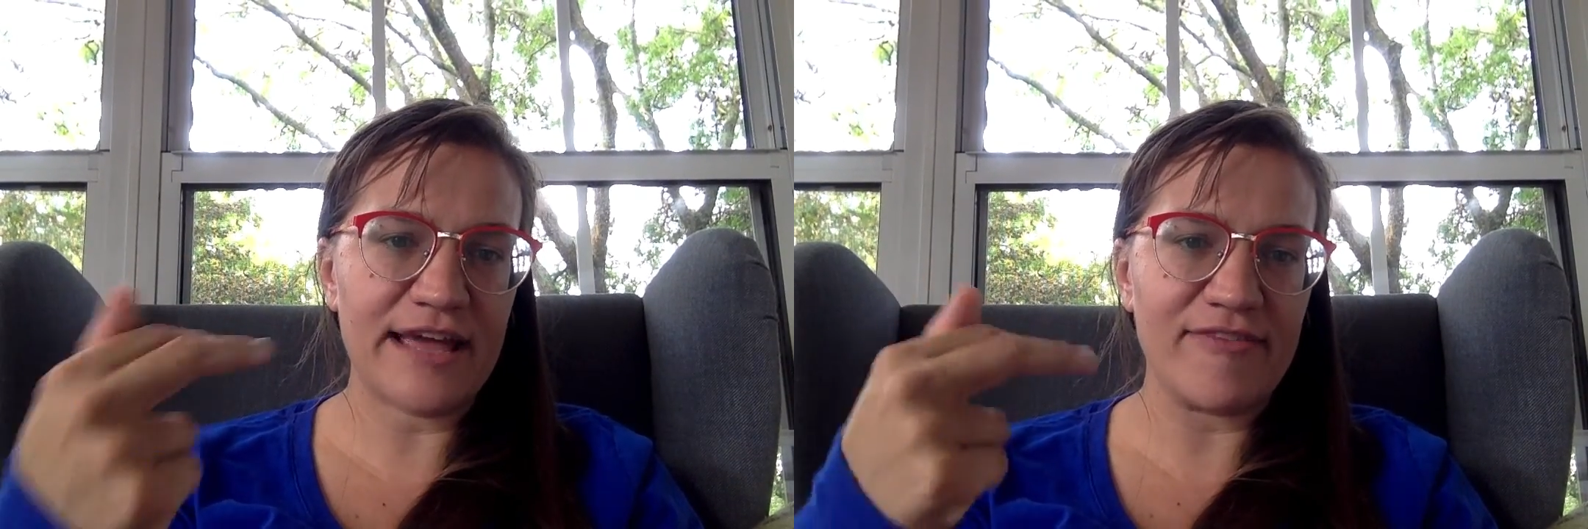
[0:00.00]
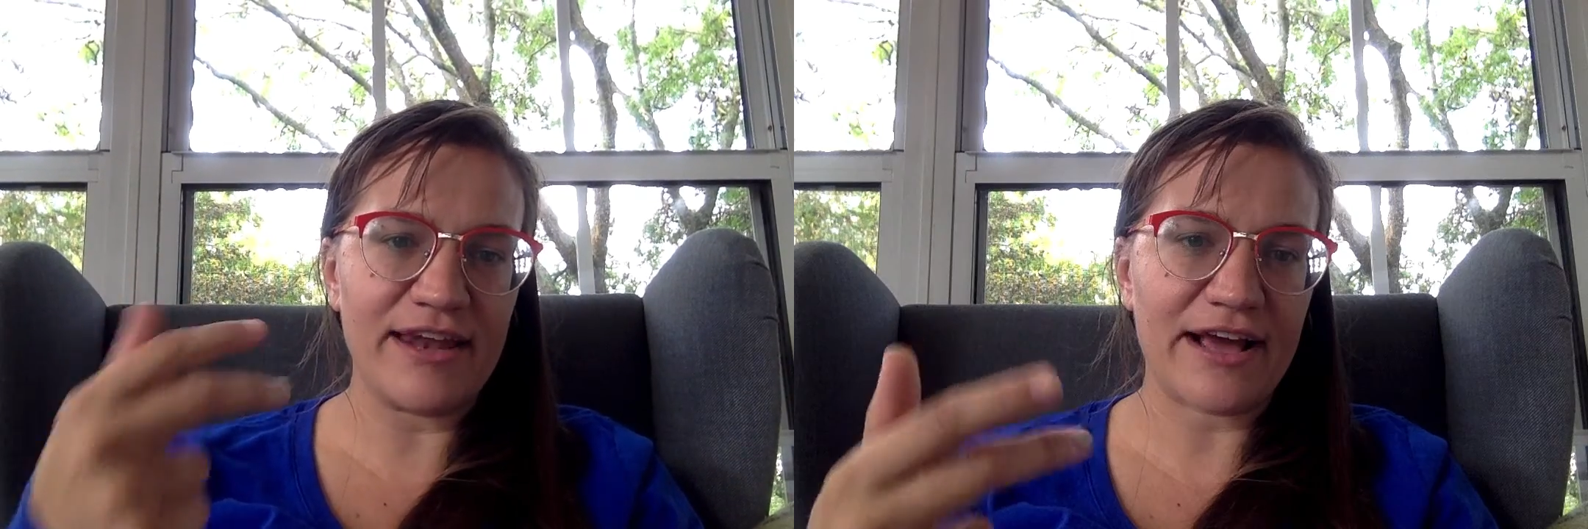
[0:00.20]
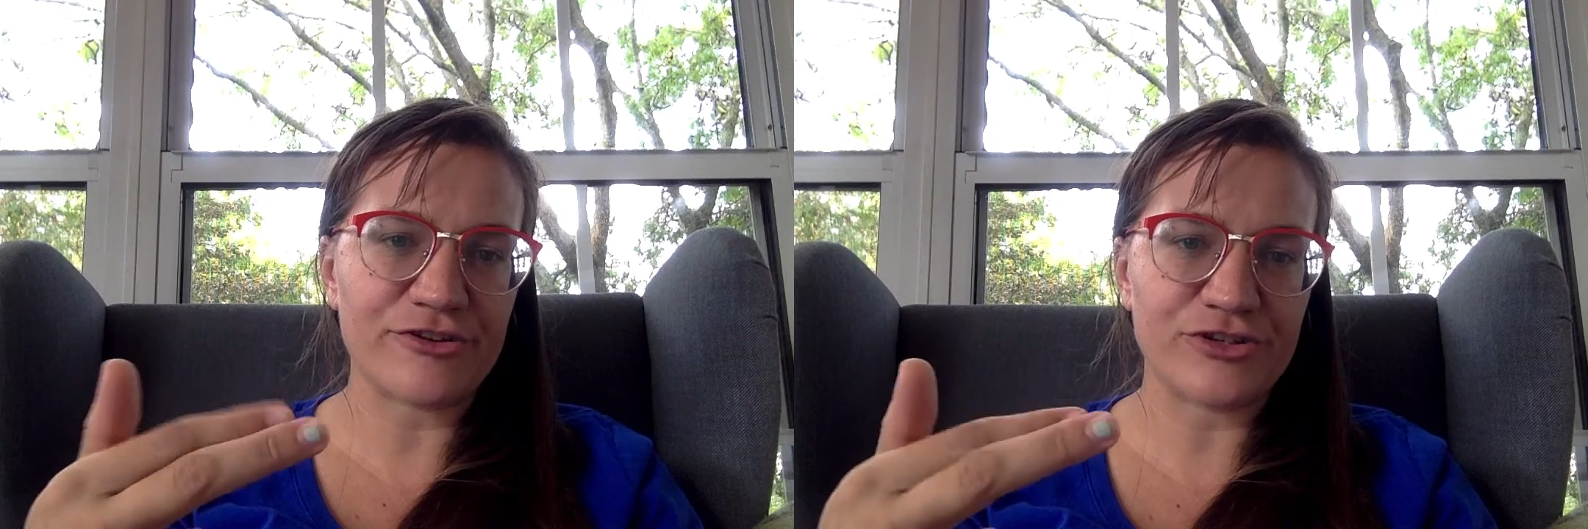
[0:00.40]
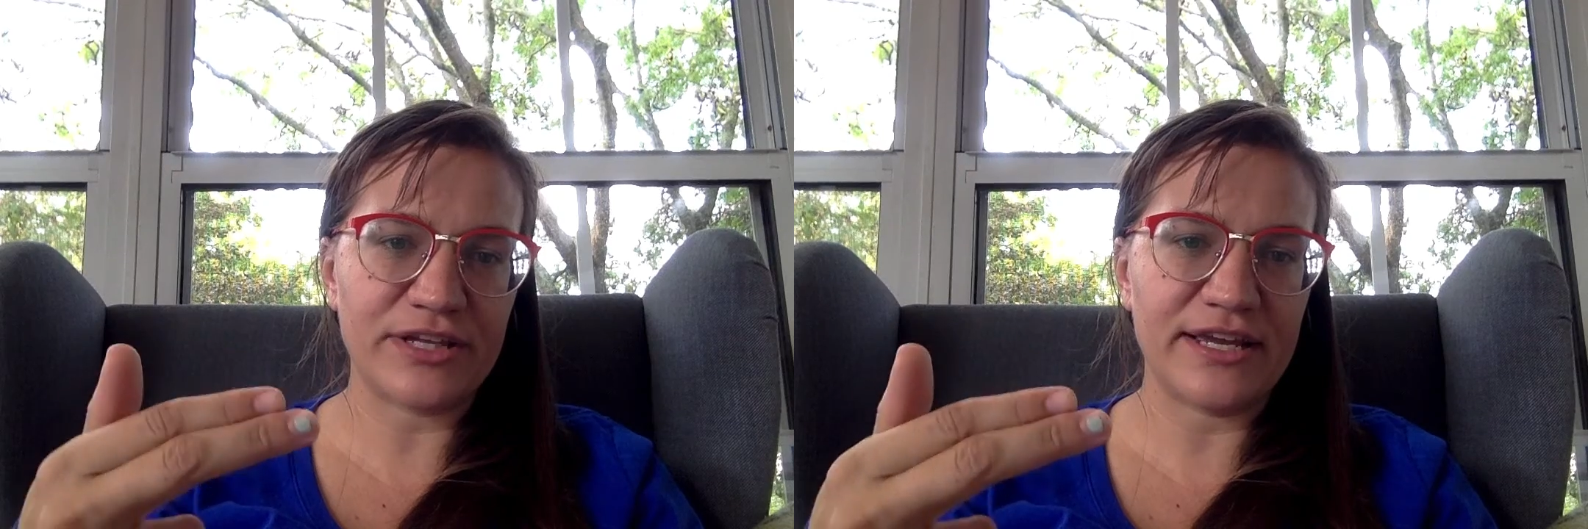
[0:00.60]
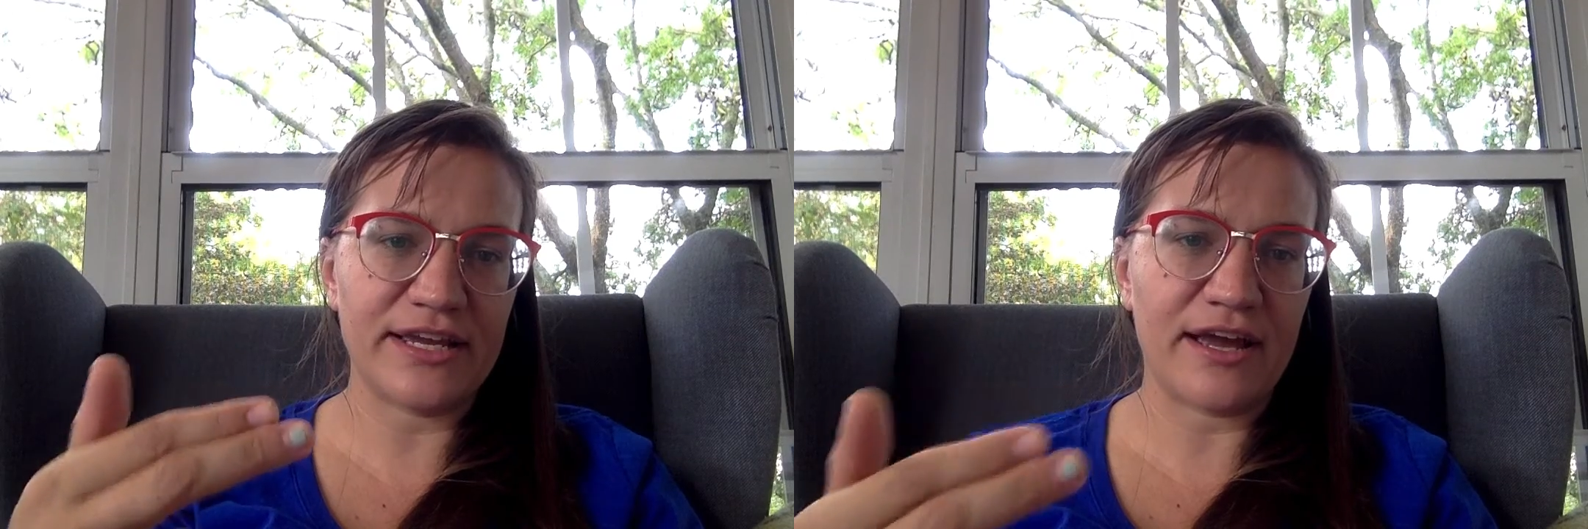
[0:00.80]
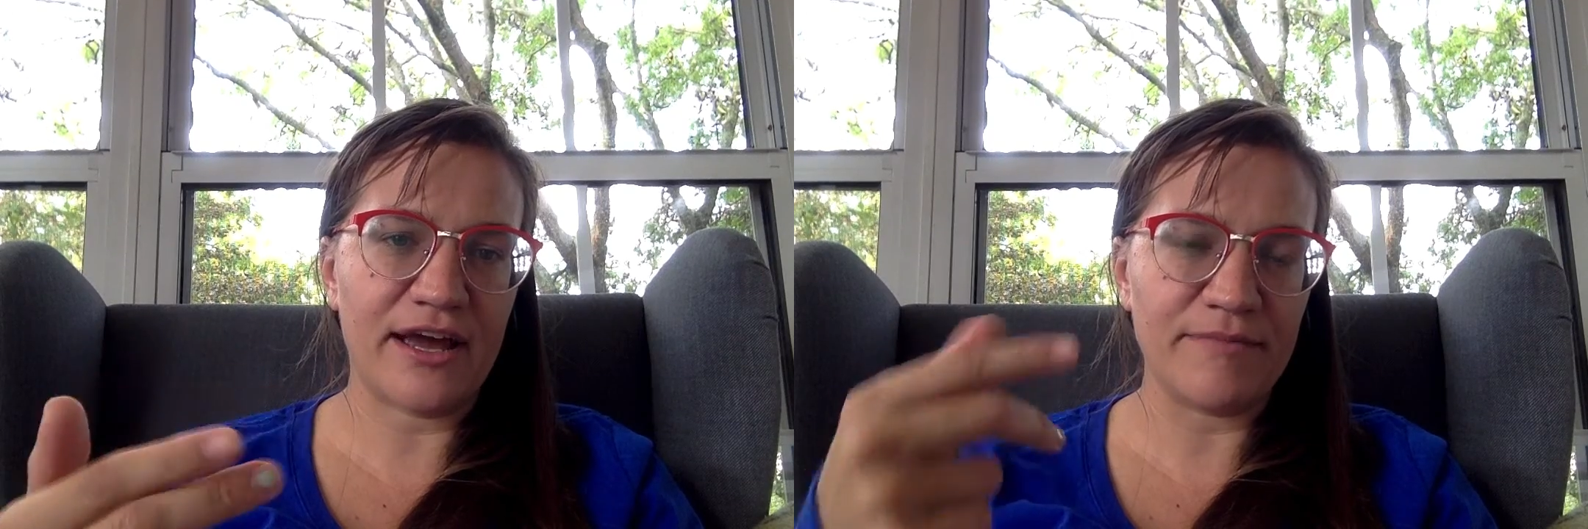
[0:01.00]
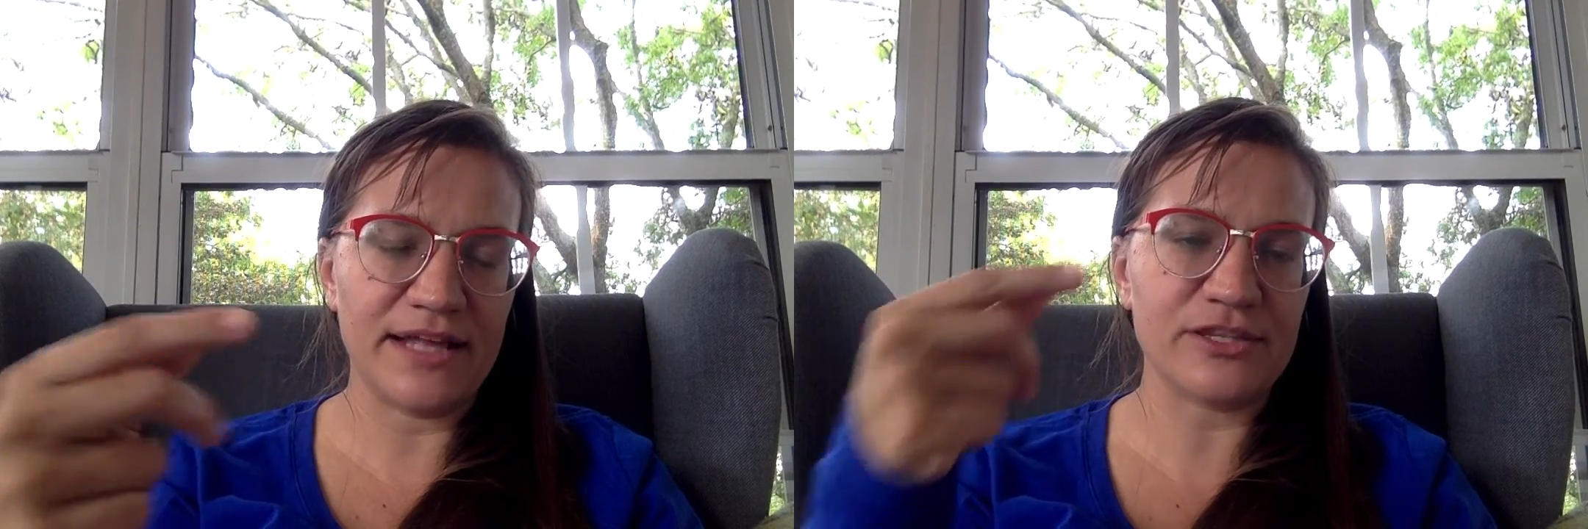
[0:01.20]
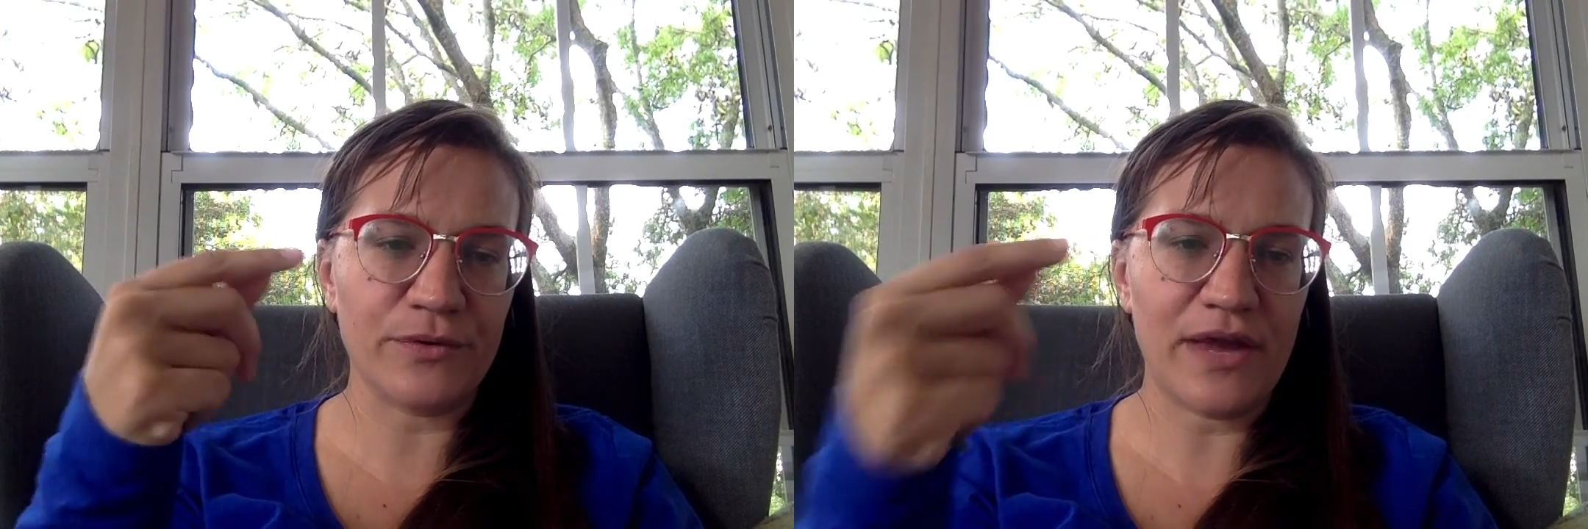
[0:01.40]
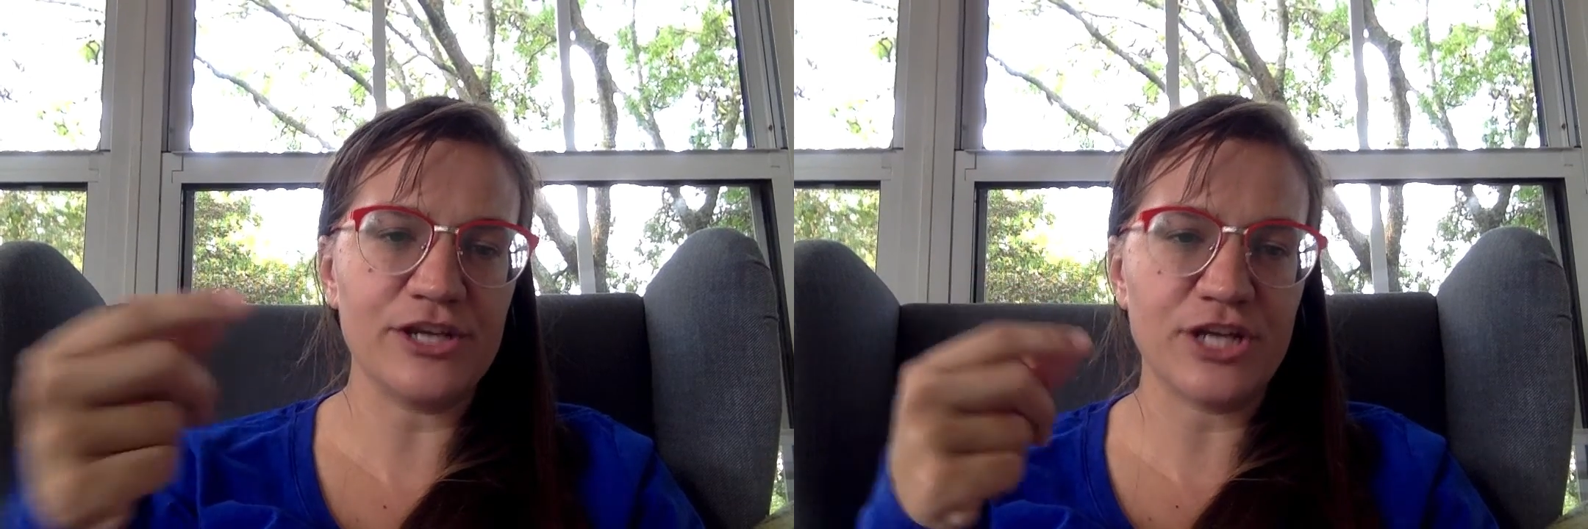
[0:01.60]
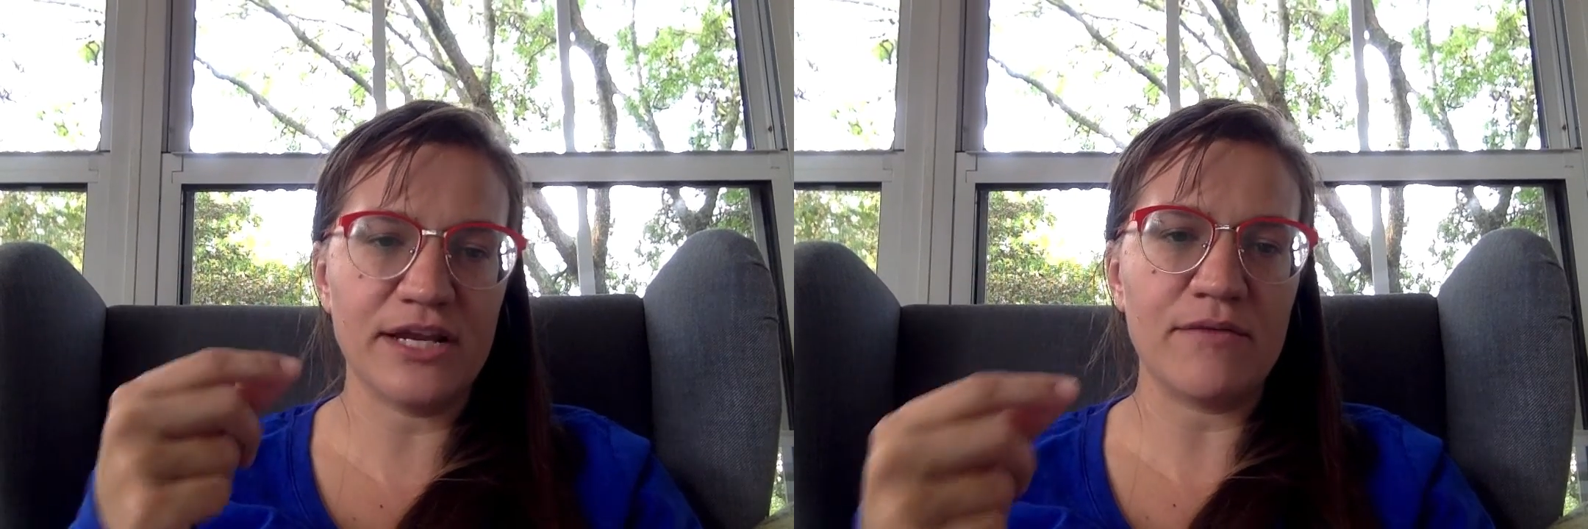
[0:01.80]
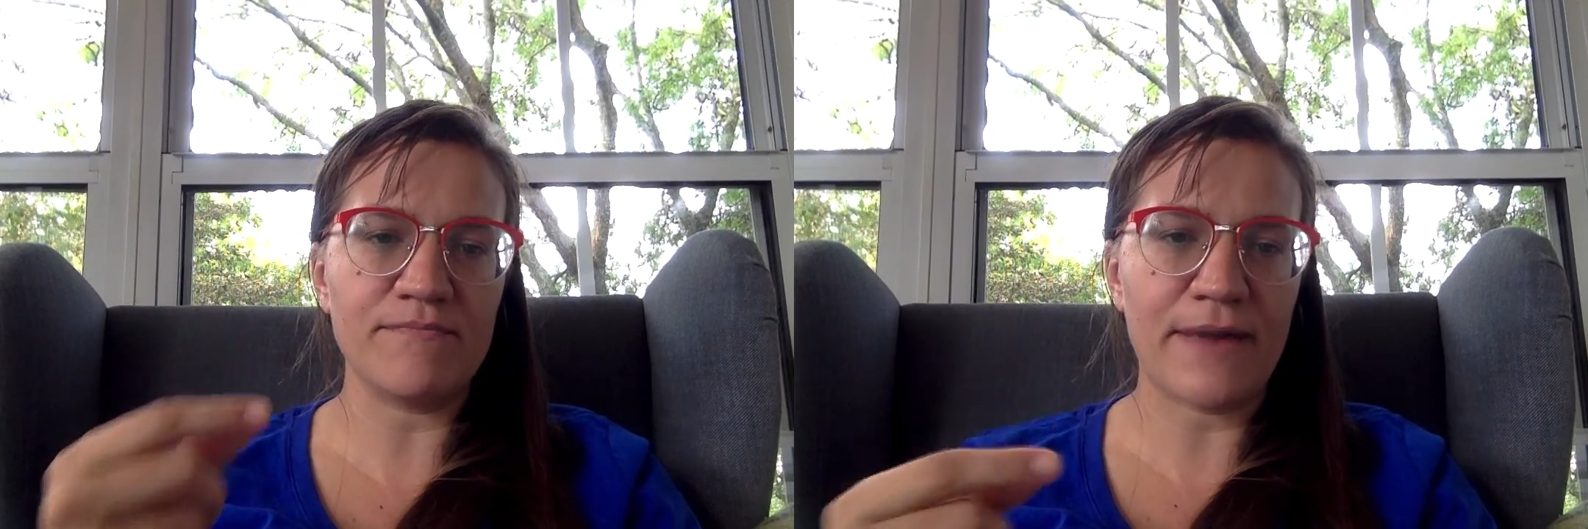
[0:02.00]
and then actually it's location,